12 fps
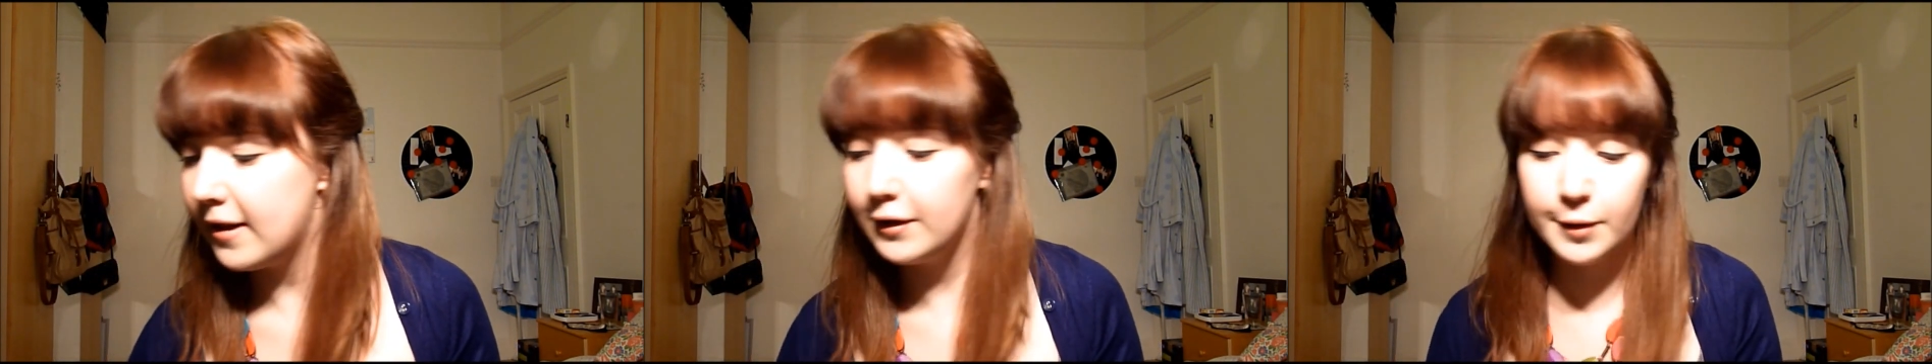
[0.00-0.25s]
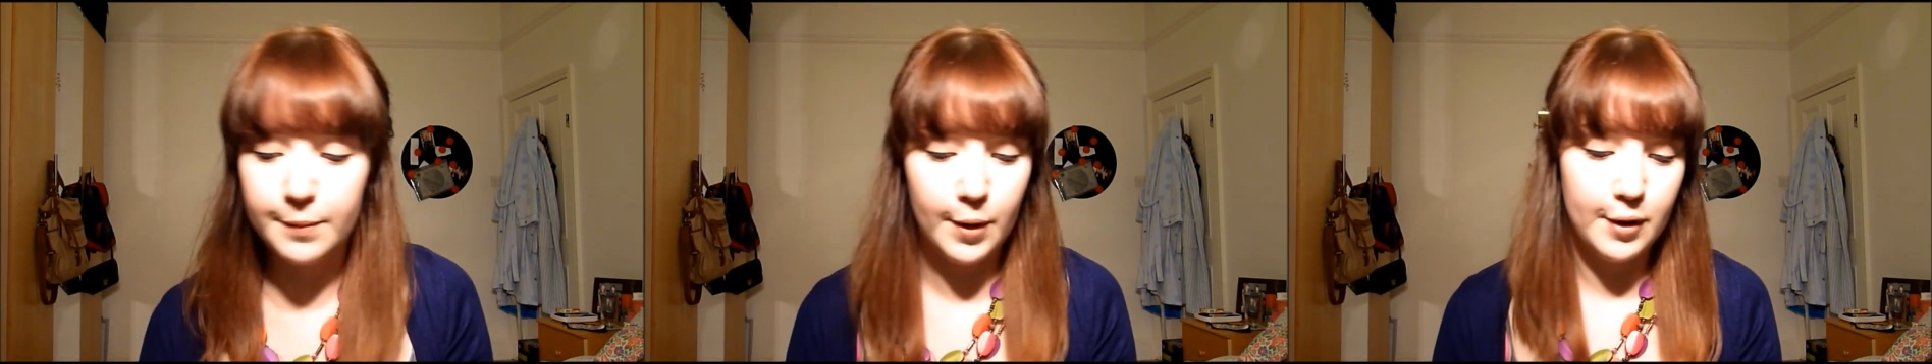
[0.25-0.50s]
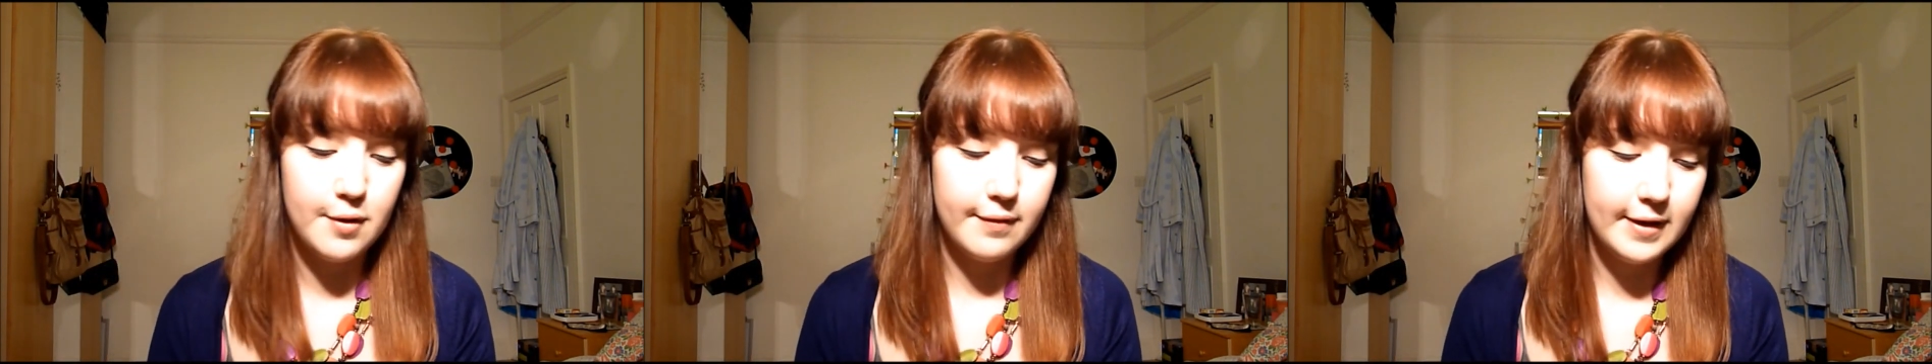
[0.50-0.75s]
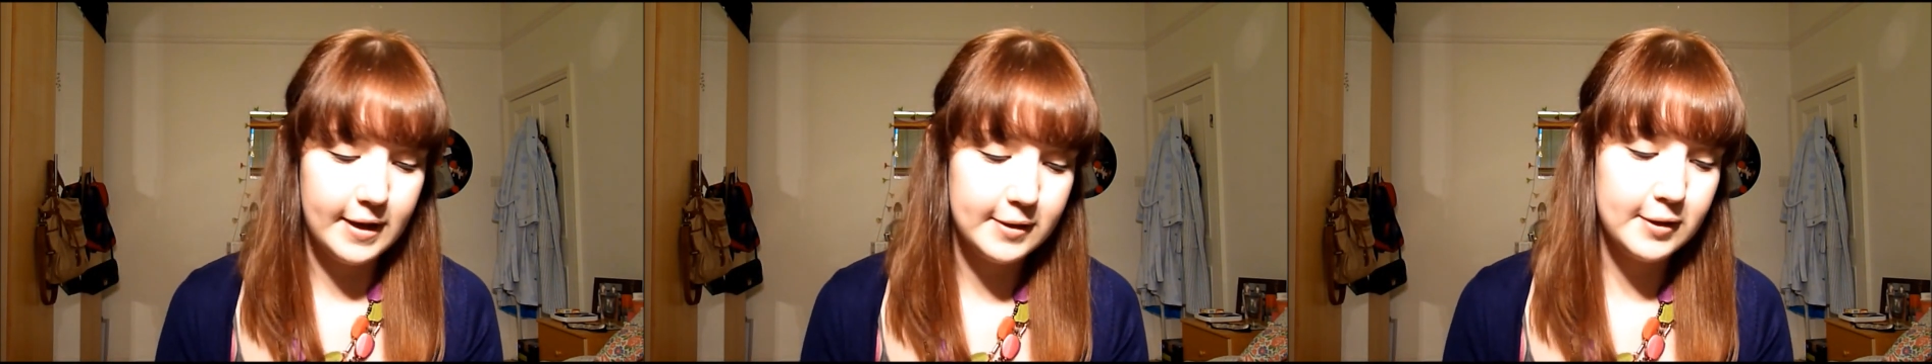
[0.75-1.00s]
I'll do both of
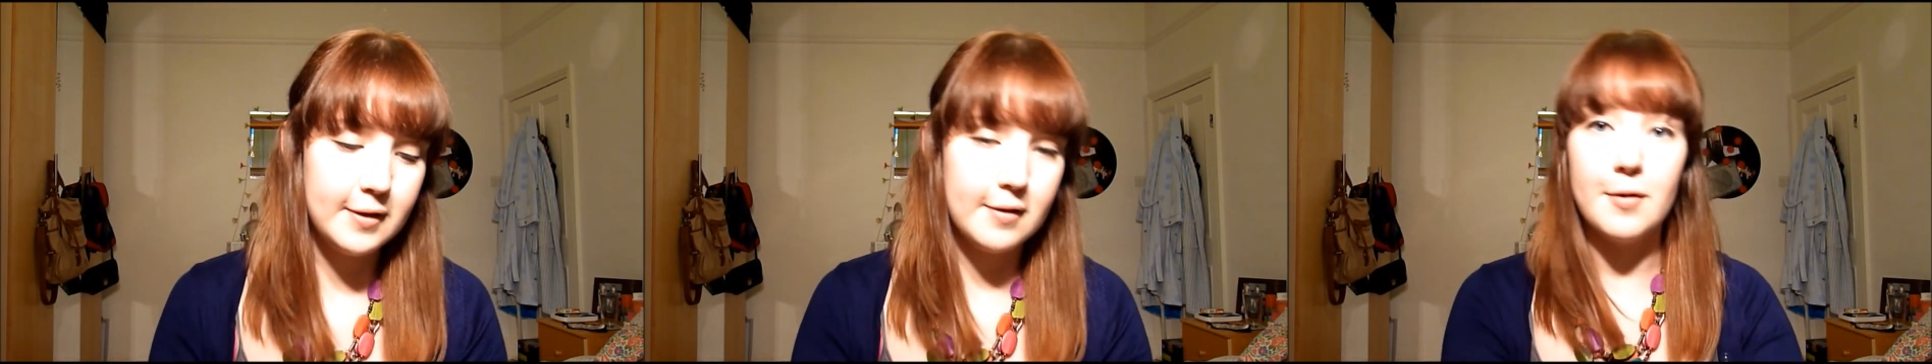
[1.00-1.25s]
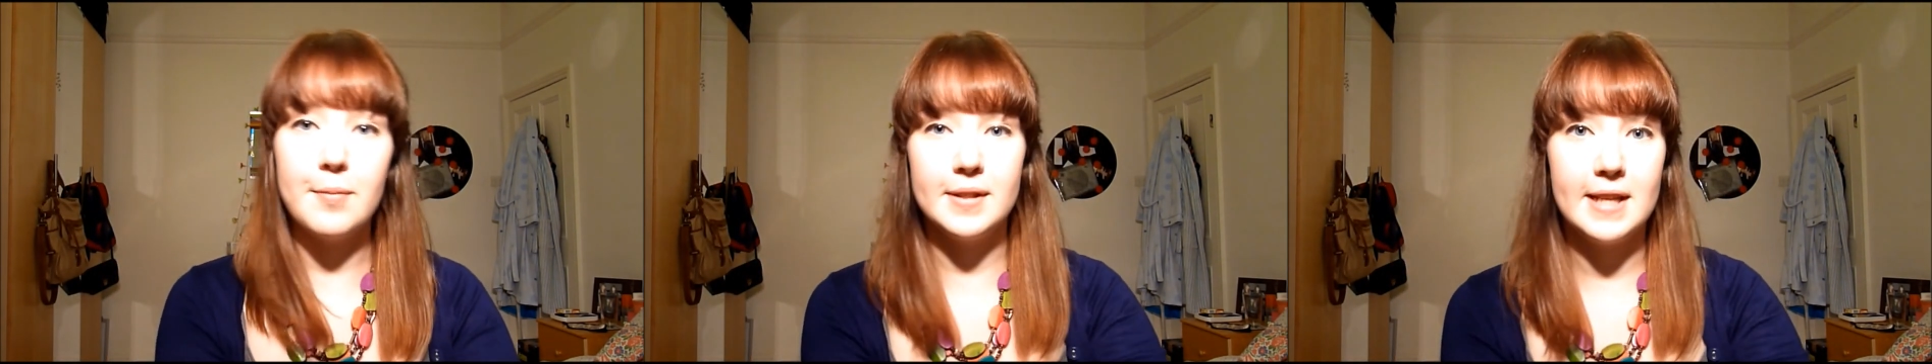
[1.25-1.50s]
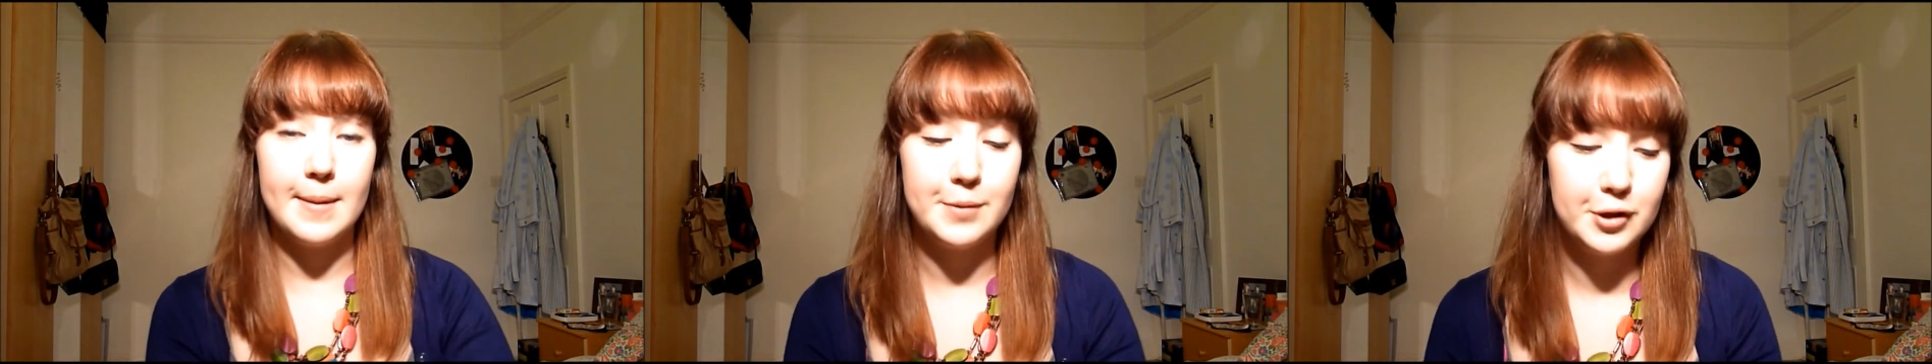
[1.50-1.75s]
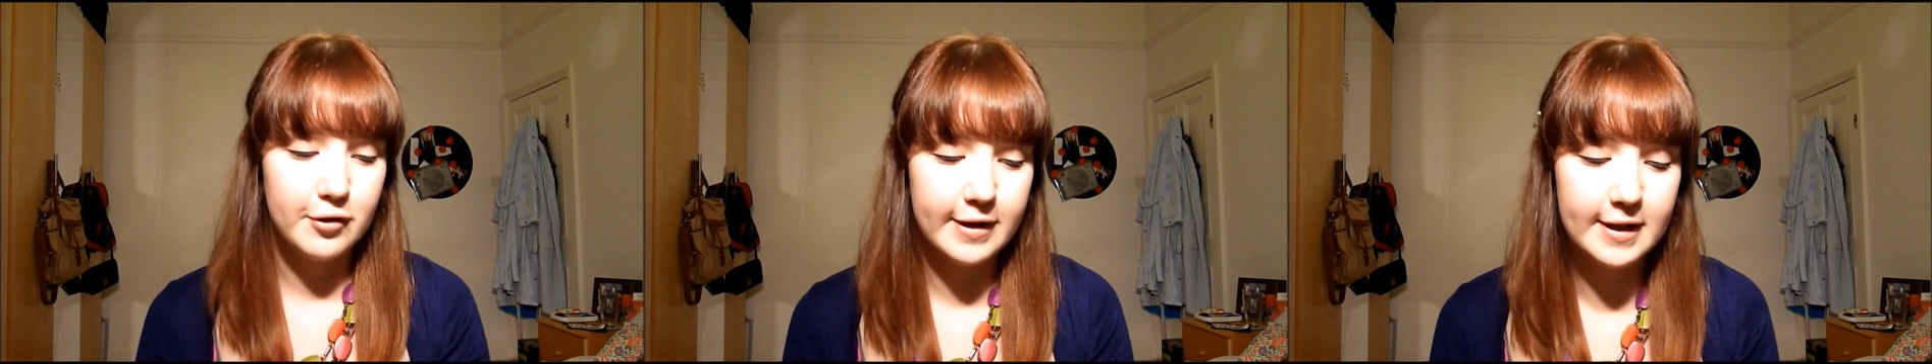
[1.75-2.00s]
these because they're up the same
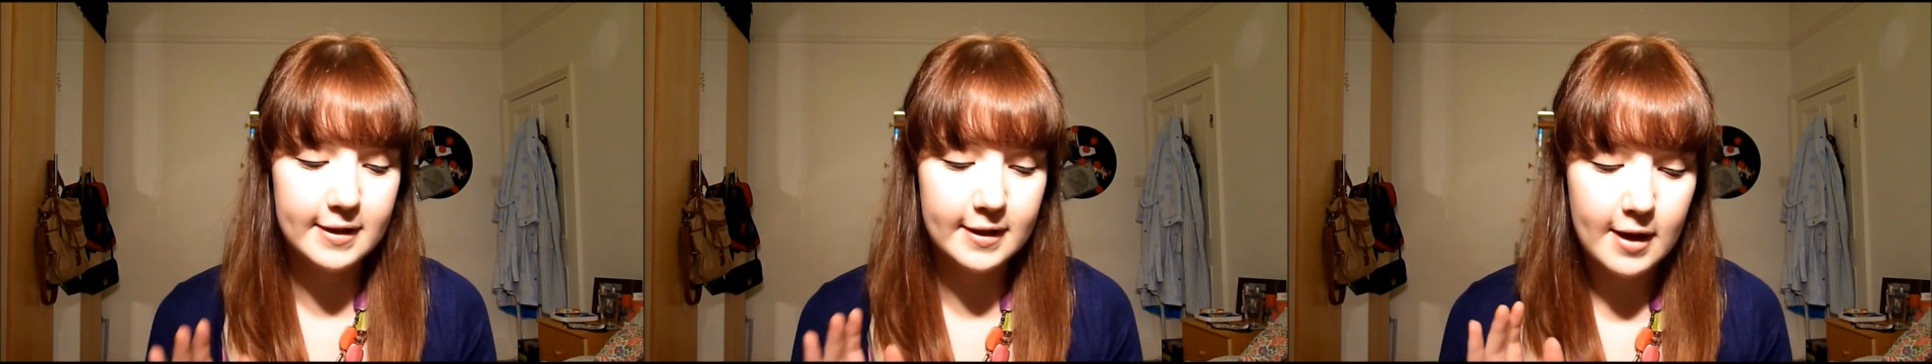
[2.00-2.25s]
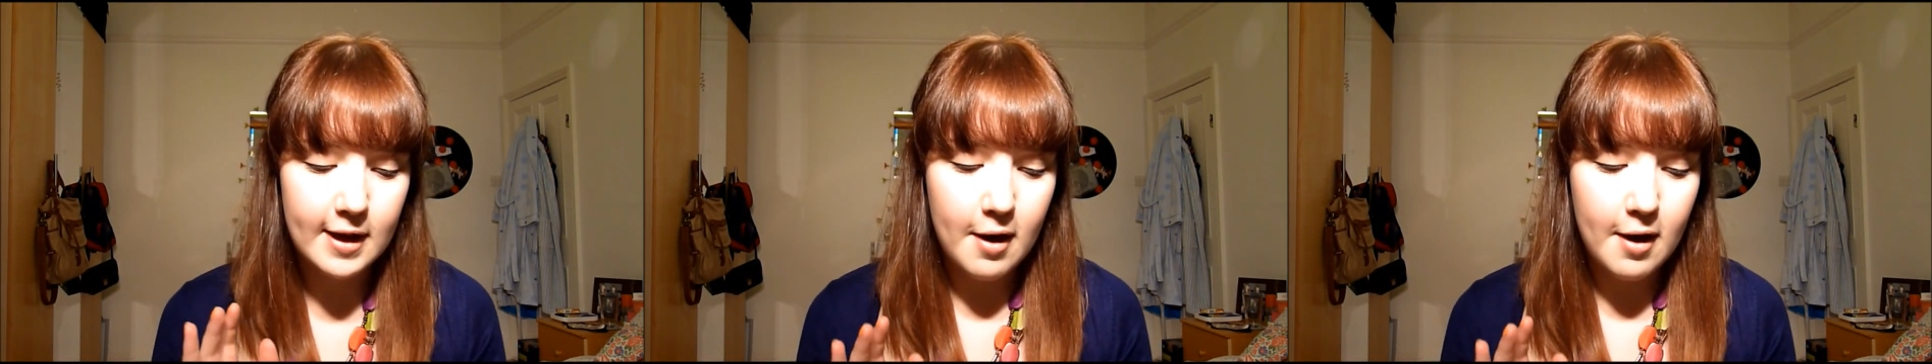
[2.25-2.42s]
street.